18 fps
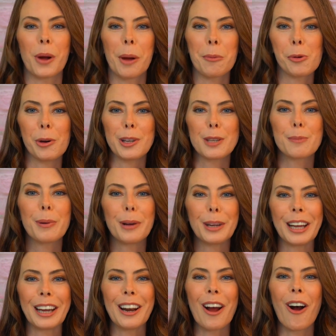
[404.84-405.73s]
I'm going to put
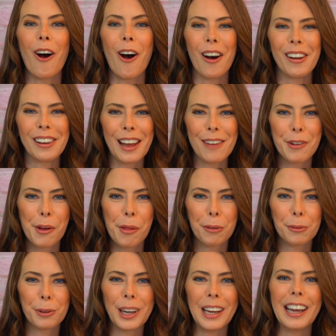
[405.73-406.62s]
it on level
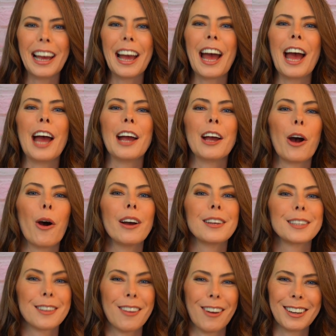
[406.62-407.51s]
3 and go
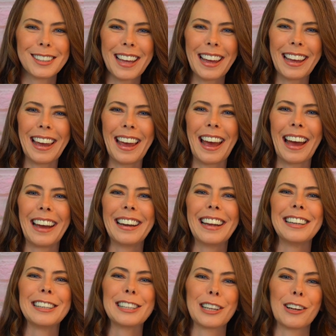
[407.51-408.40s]
as long as I can
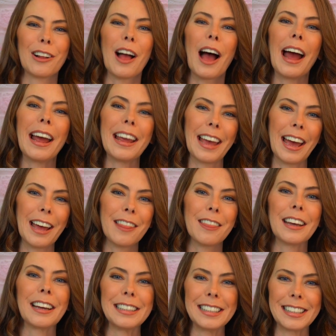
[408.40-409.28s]
until I get
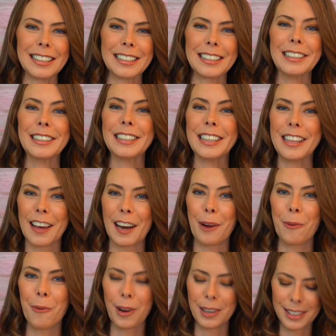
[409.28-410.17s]
the consistency that
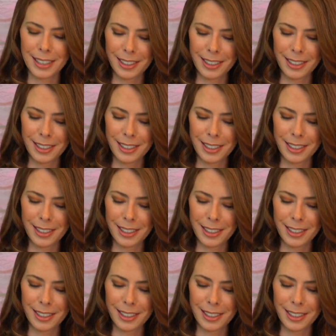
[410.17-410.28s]
I want.